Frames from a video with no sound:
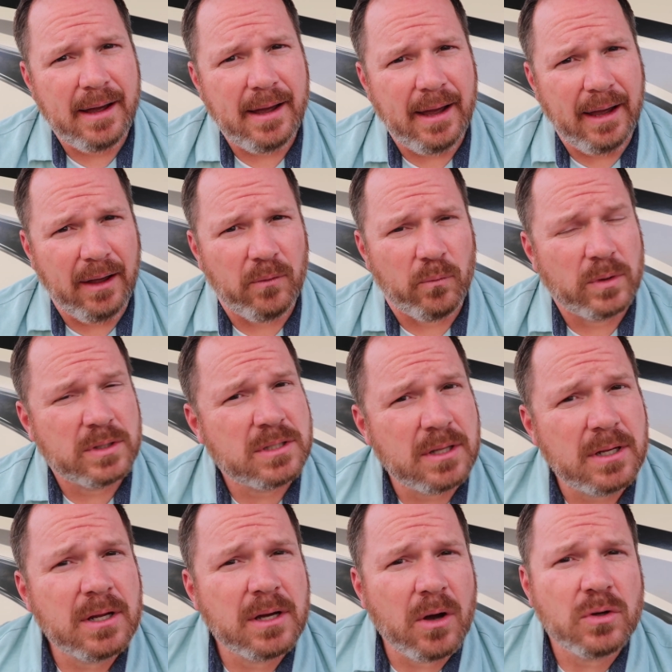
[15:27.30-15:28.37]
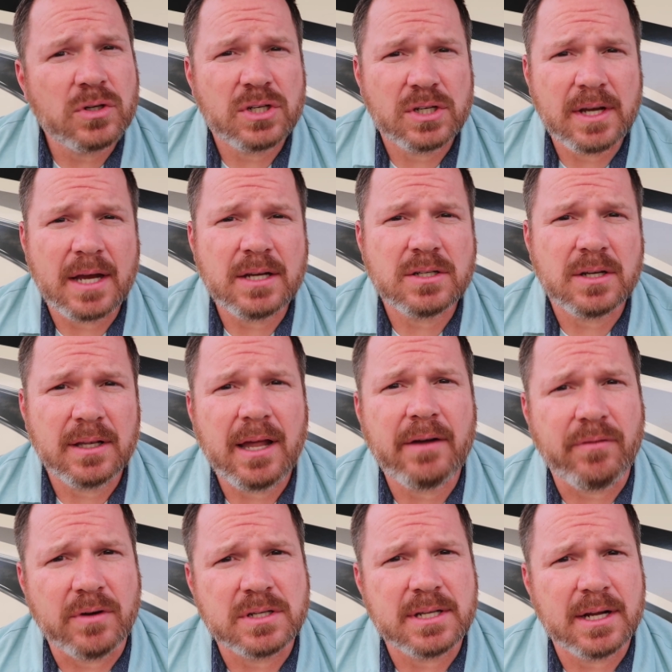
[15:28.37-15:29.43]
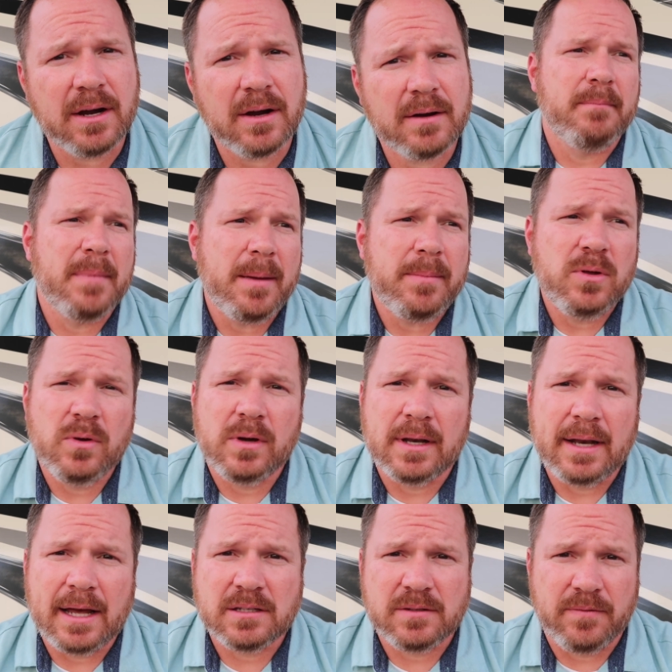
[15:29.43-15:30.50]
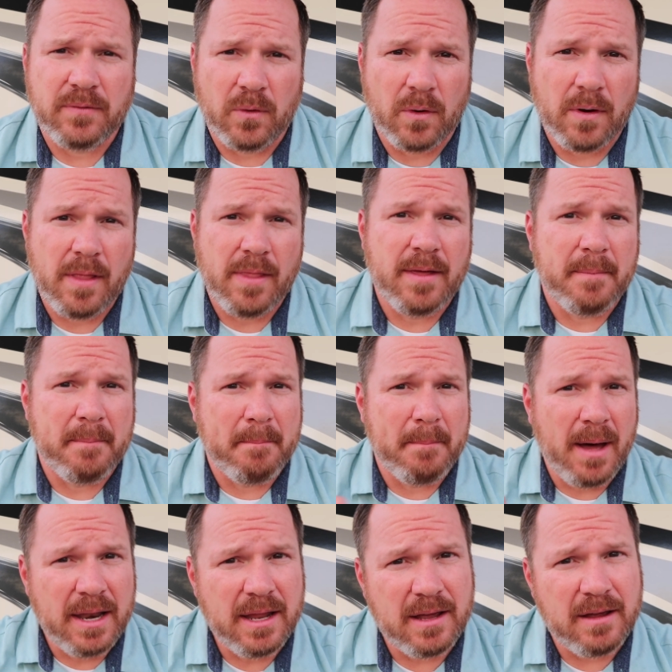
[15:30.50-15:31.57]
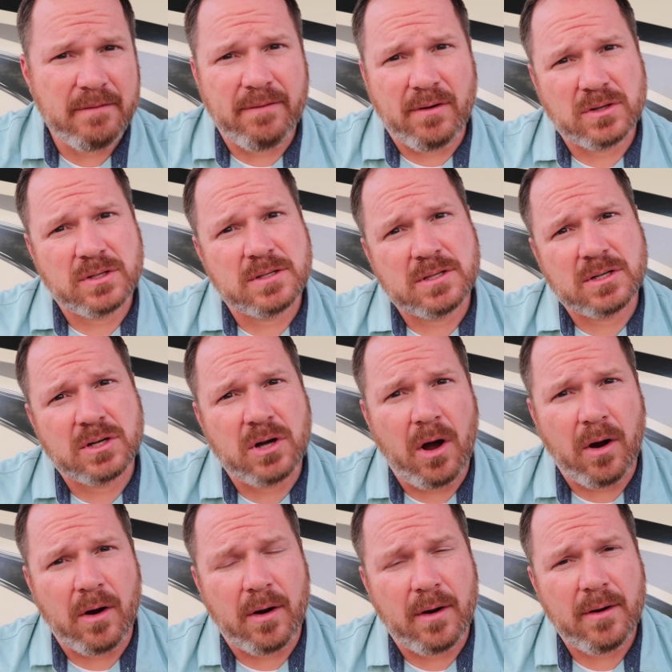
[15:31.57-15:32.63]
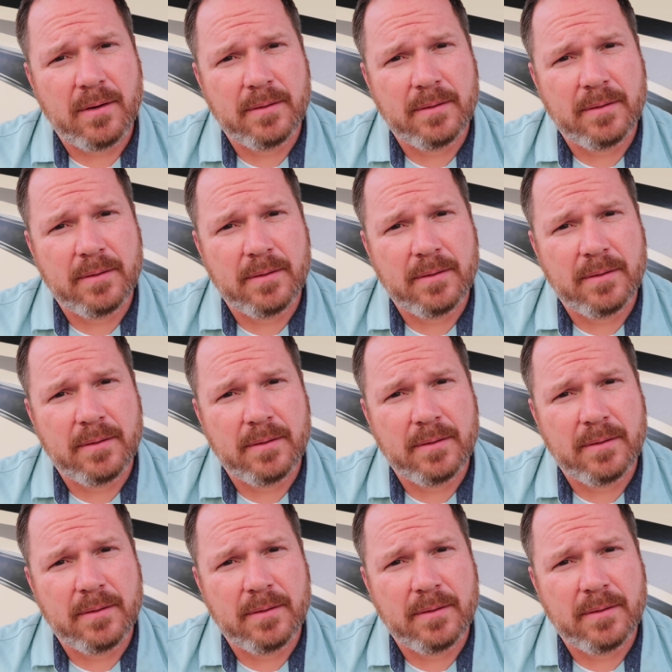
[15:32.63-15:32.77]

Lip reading: And what's the negotiation leverage there? Maybe you can ask for the money versus the car